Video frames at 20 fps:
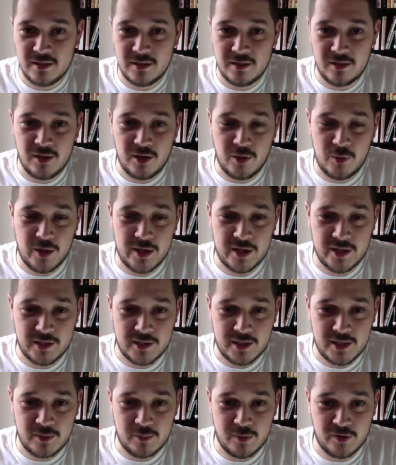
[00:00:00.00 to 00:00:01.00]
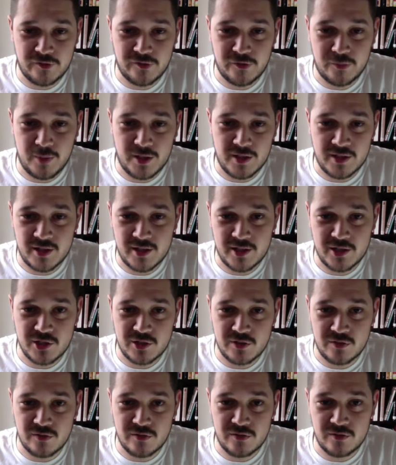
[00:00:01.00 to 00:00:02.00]
The only way I can keep my
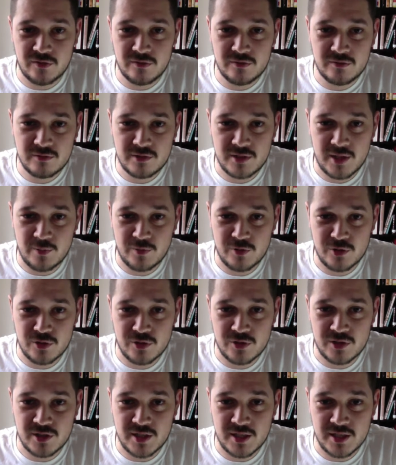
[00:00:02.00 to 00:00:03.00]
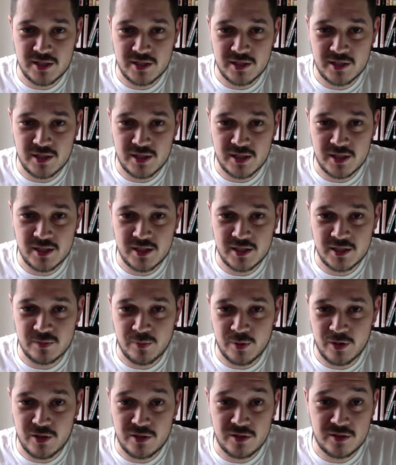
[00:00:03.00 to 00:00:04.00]
fermentation temperatures decent is
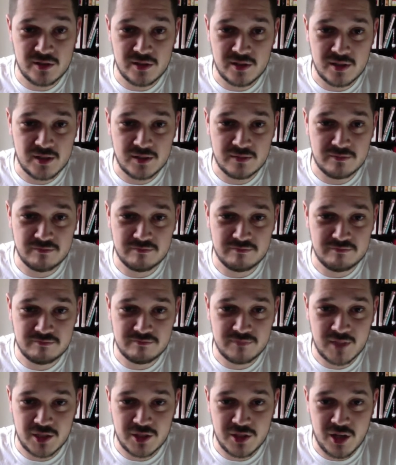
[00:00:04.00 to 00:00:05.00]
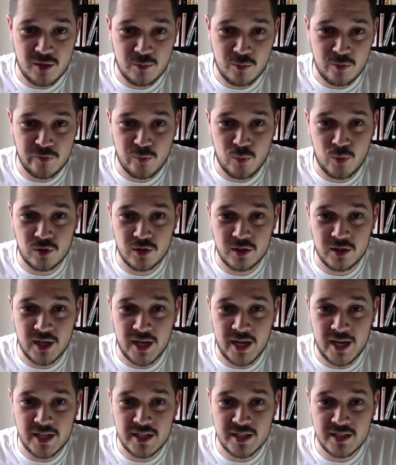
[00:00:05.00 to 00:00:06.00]
by using a tub with water
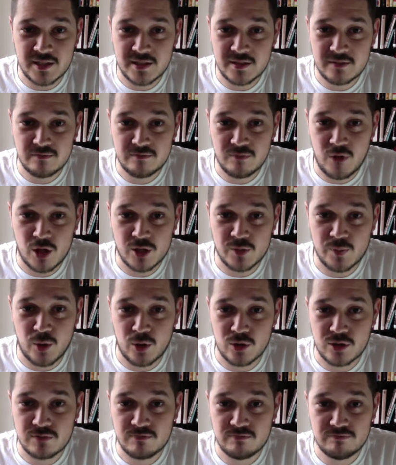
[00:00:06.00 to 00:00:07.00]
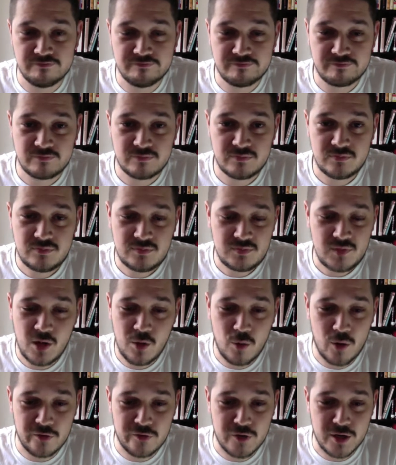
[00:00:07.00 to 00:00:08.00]
and ice blocks,
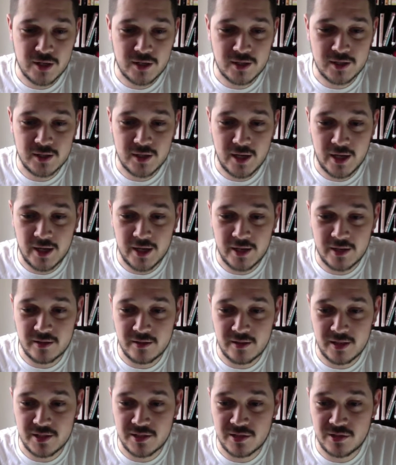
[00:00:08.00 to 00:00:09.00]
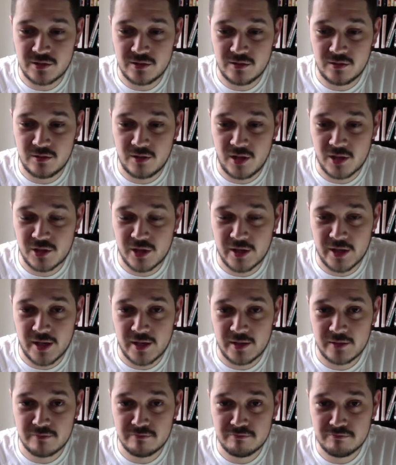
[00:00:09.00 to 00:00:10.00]
quite frankly, and it does
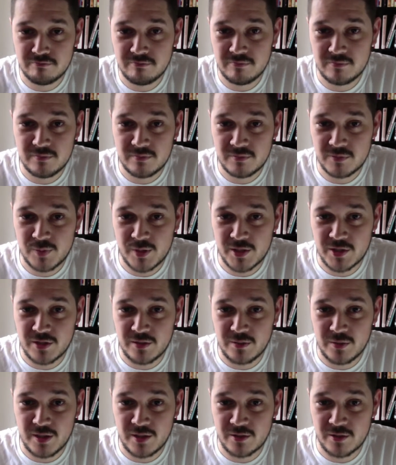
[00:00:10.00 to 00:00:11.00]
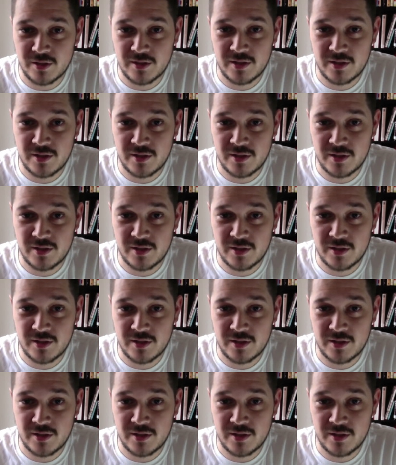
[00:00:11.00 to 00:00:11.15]
okay, especially when I